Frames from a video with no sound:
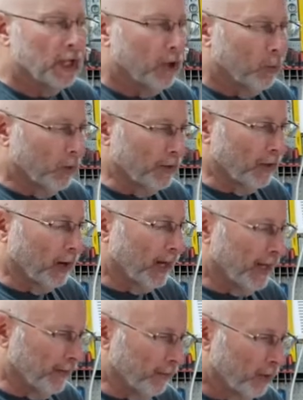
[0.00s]
whether I
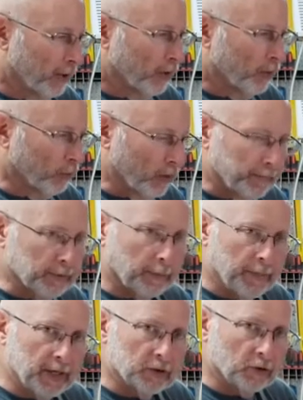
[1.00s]
have ripped a
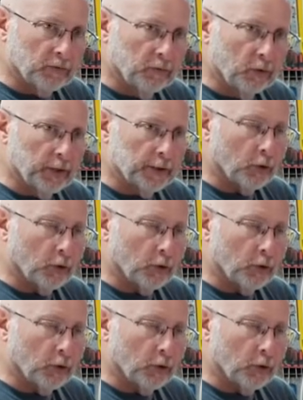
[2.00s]
piece of wood